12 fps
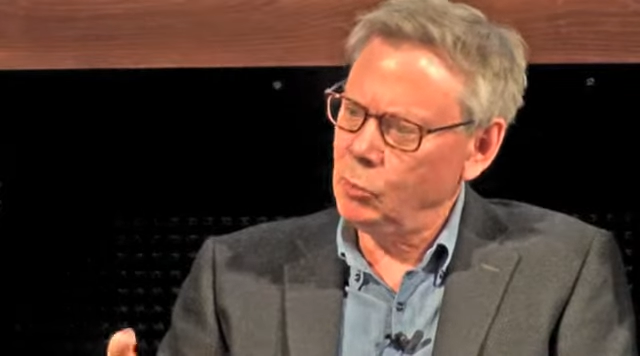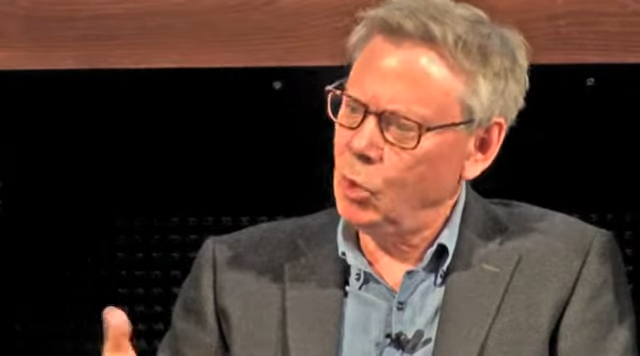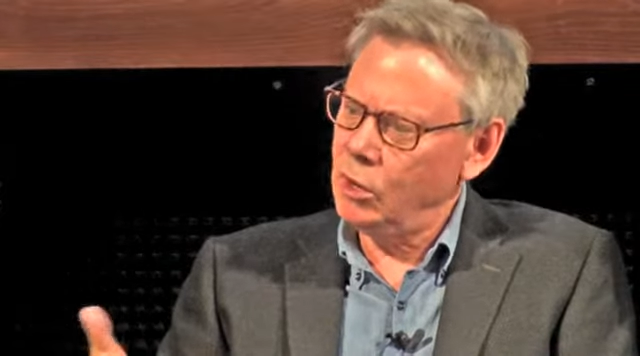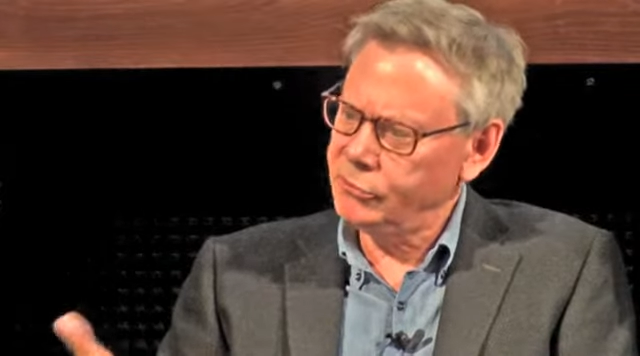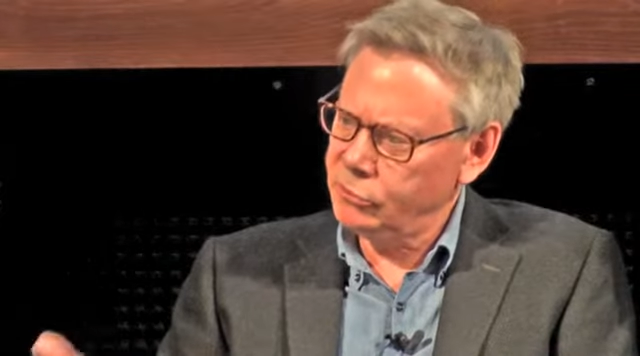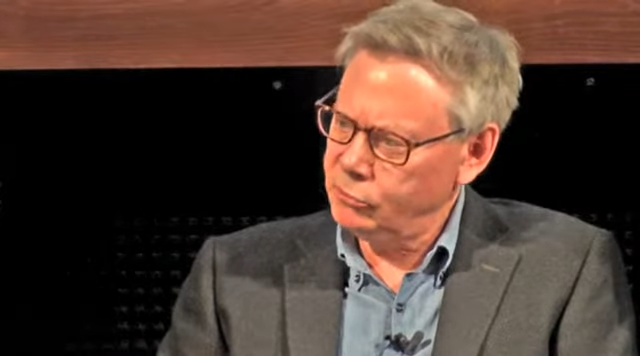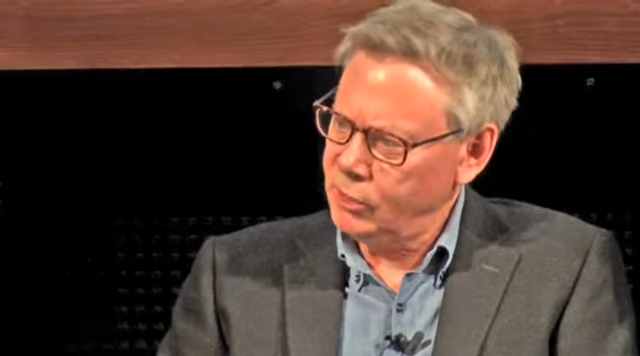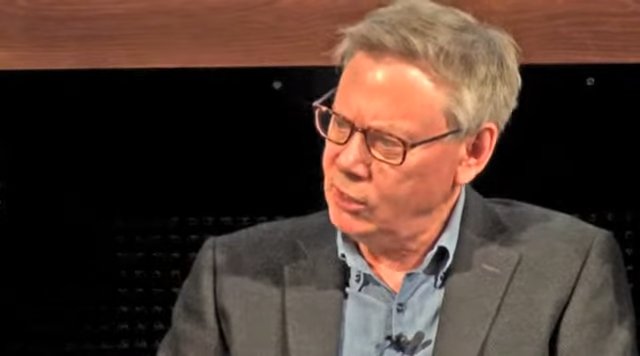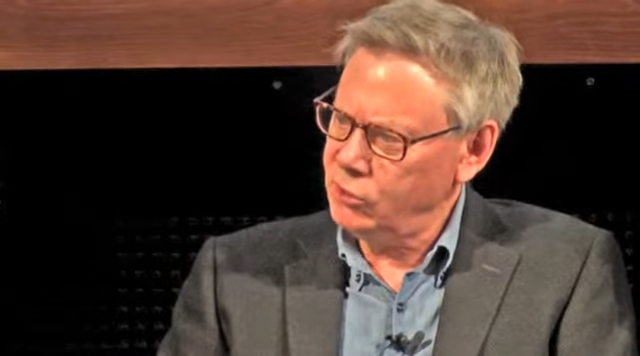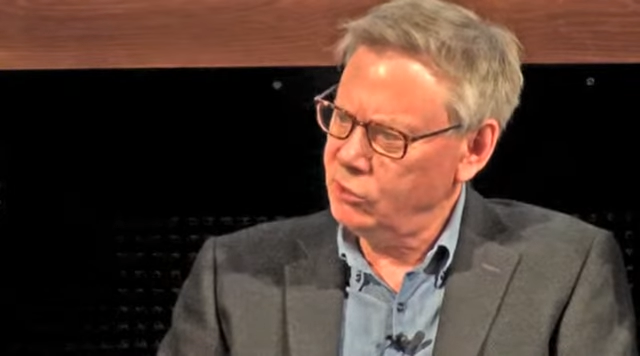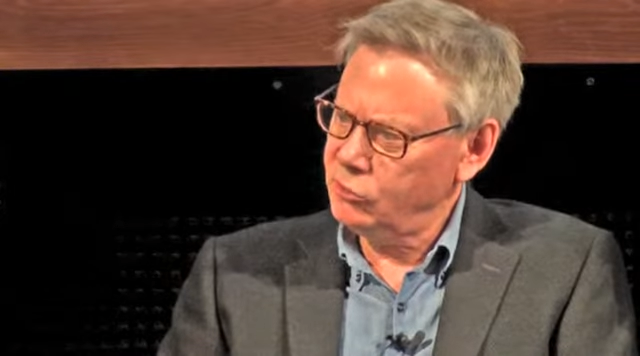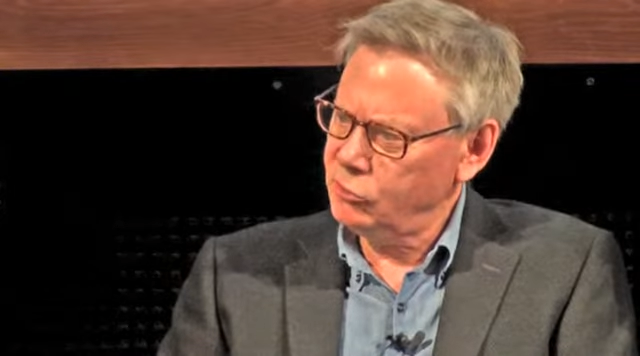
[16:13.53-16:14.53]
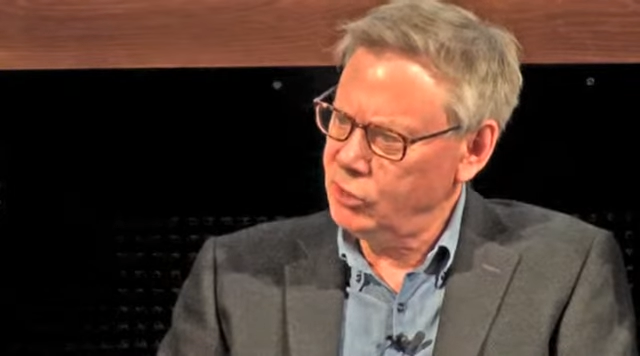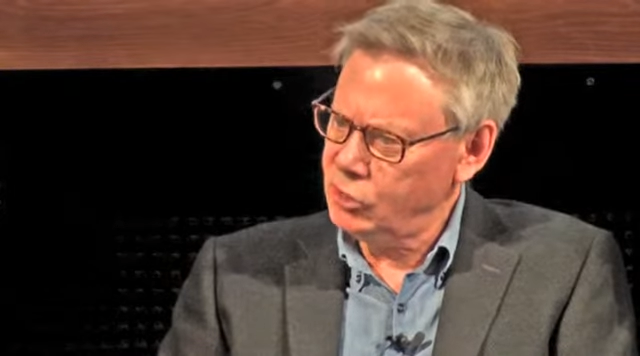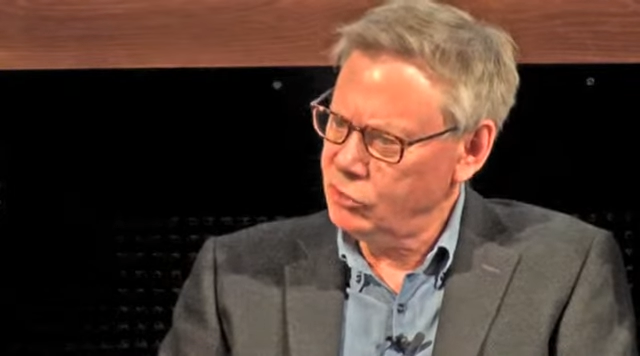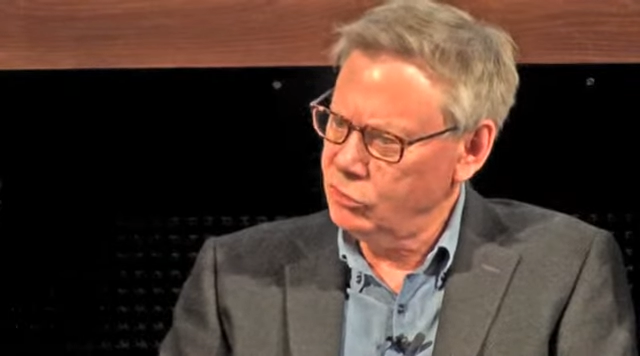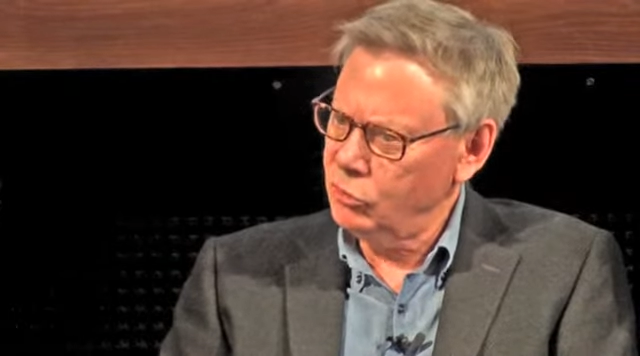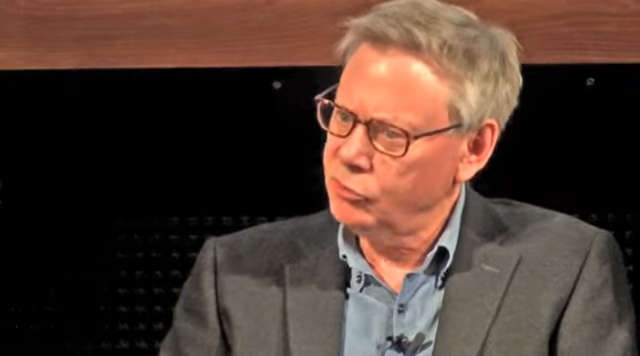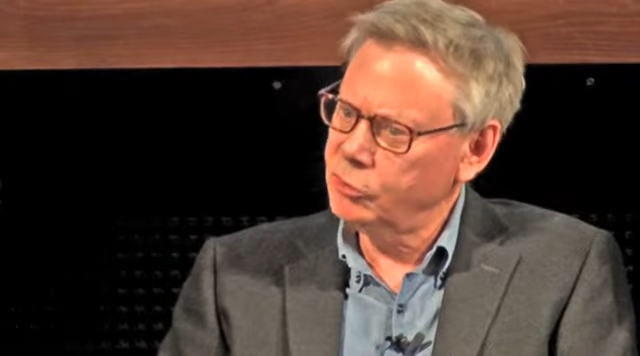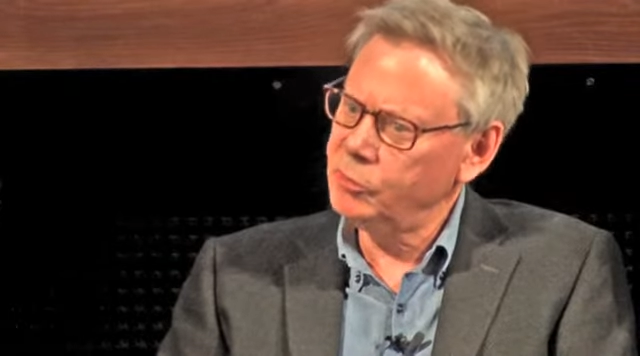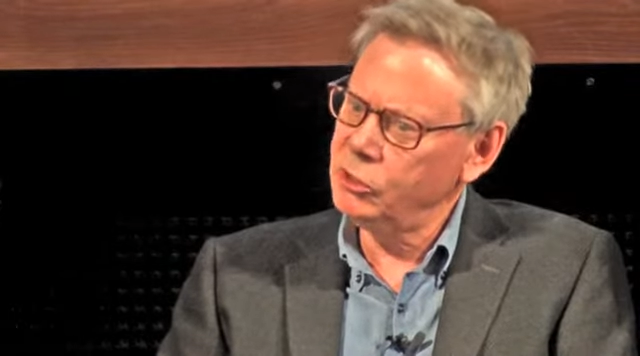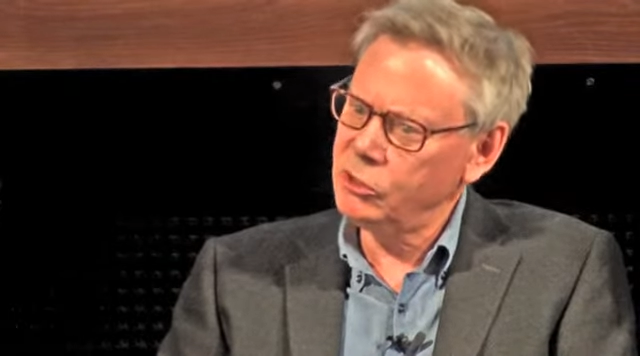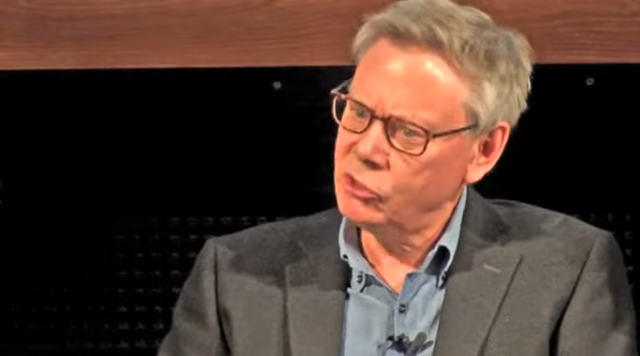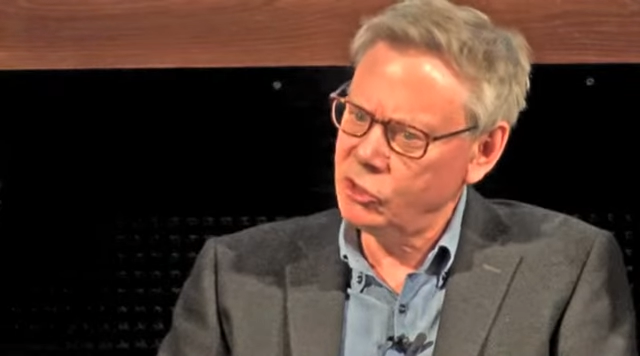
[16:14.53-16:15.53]
wealth creation, traditional
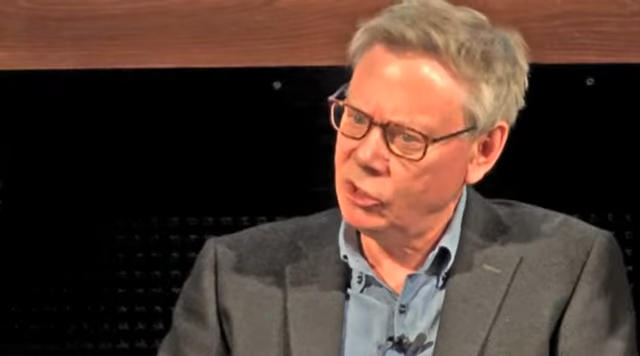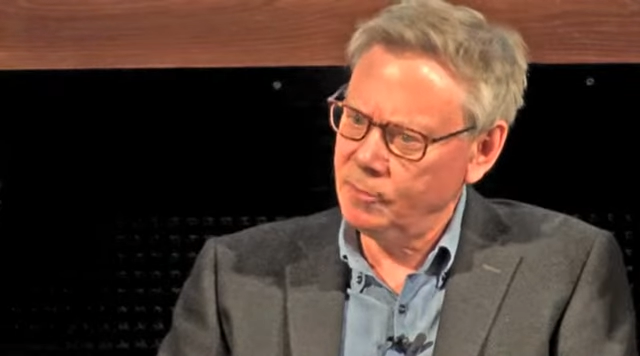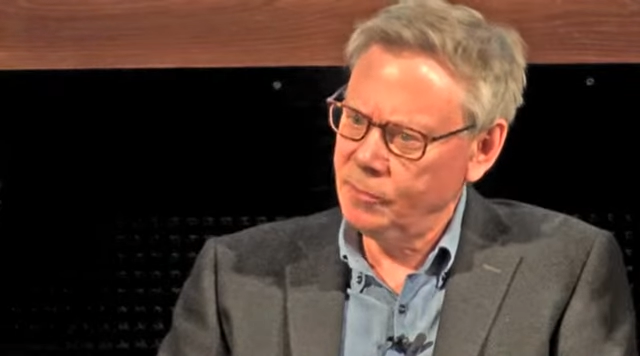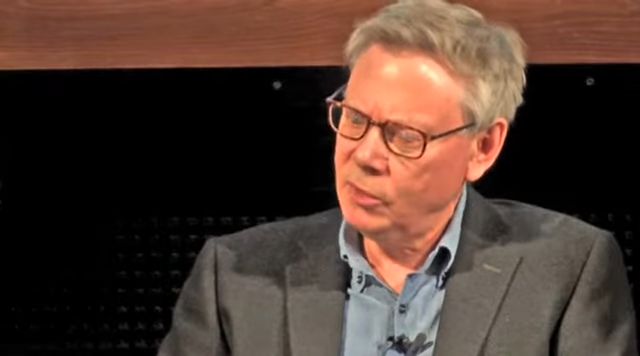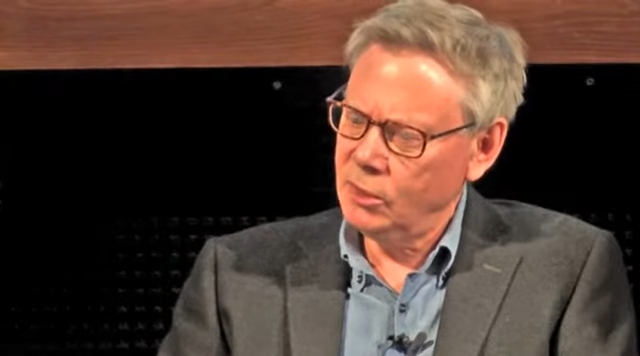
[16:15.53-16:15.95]
entrepreneurship,